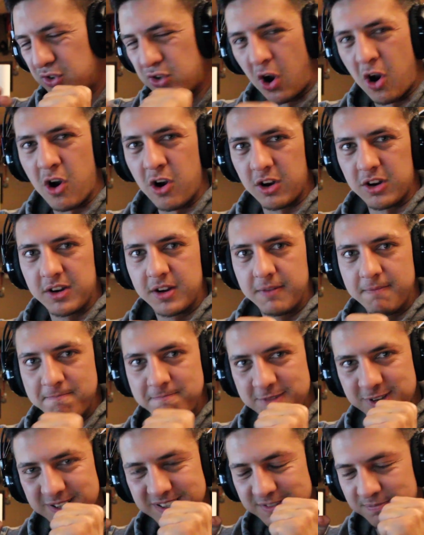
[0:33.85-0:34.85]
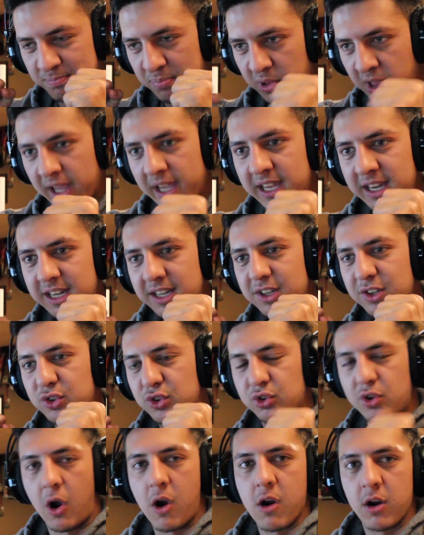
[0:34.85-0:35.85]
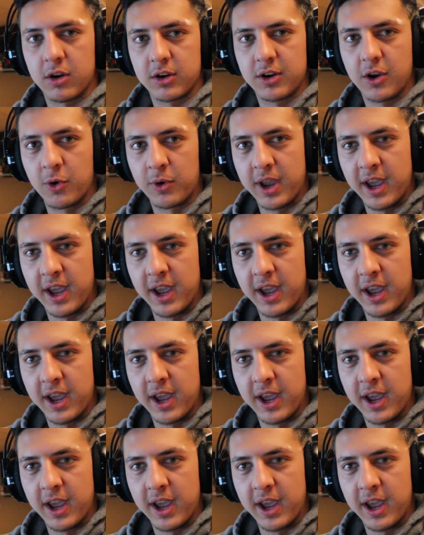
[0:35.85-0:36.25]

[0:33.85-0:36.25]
dark, just plain dark.